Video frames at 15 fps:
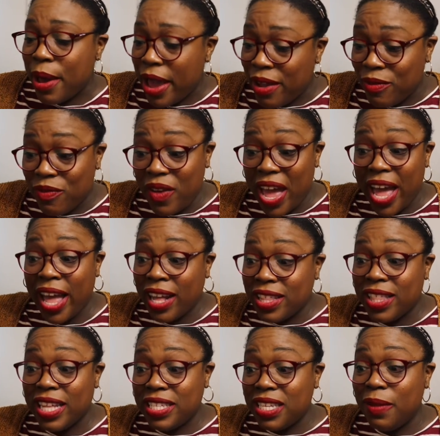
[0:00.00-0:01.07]
In
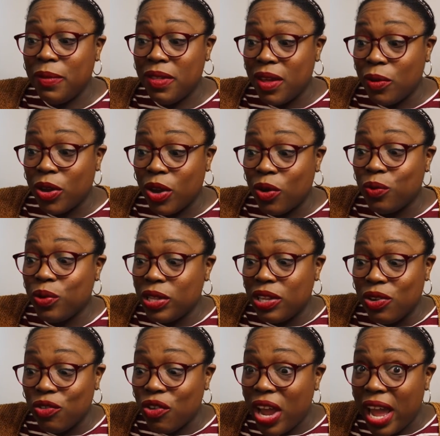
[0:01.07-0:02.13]
fact, that's something that would go
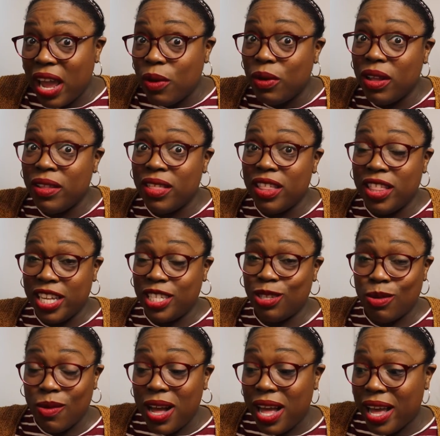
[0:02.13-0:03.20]
really great with this
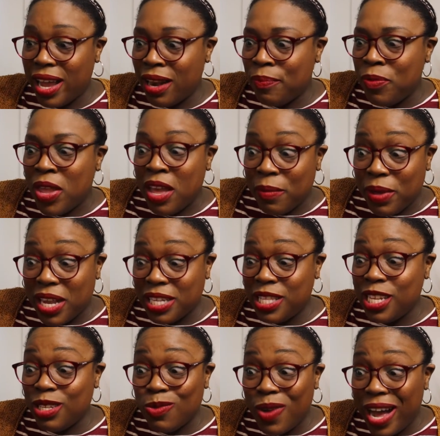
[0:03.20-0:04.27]
wine, because
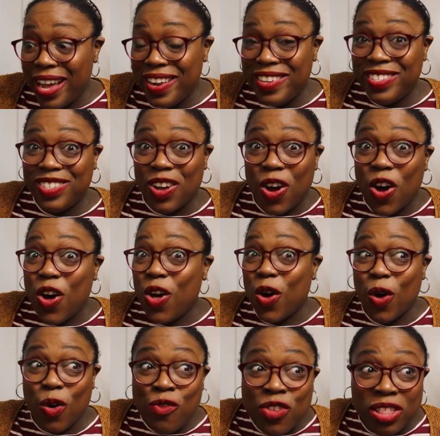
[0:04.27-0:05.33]
this wine is all
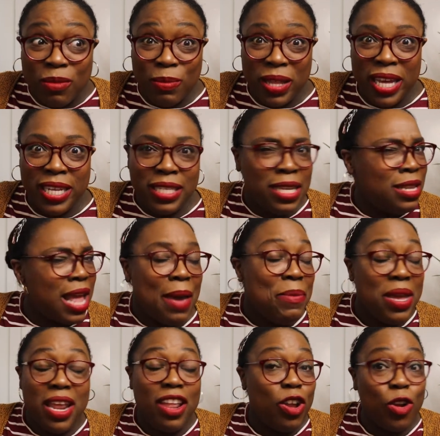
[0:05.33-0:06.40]
over the place. And I
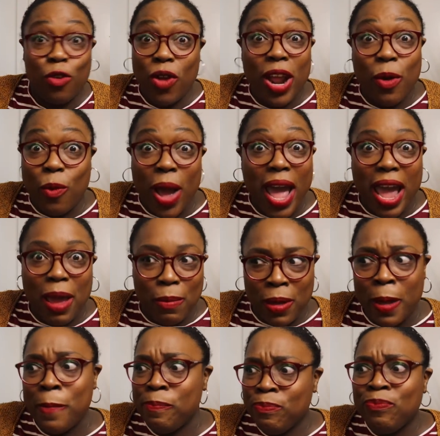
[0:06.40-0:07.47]
mean, in a great way,
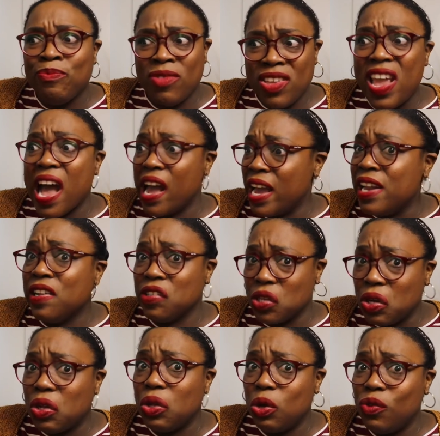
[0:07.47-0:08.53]
but yeah, it is
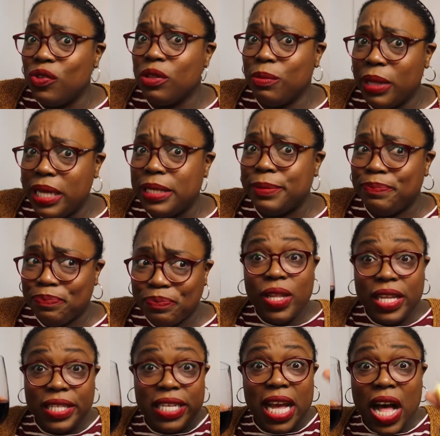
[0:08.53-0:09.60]
all over the place.
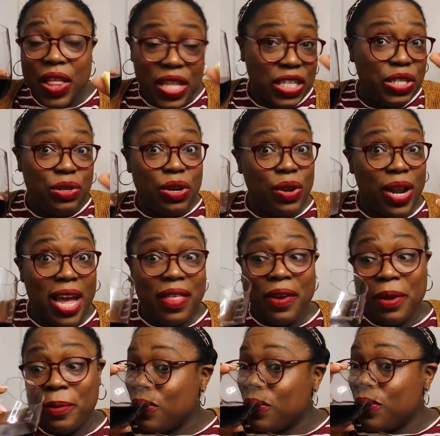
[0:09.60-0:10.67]
Let's see how these two go
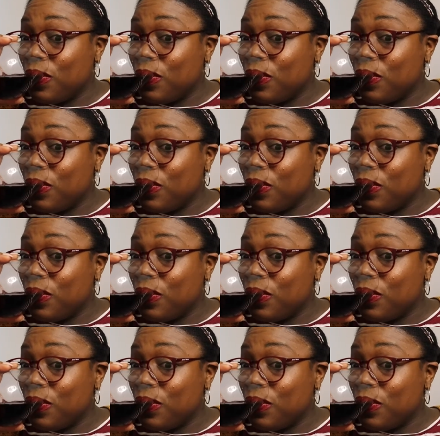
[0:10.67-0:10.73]
together.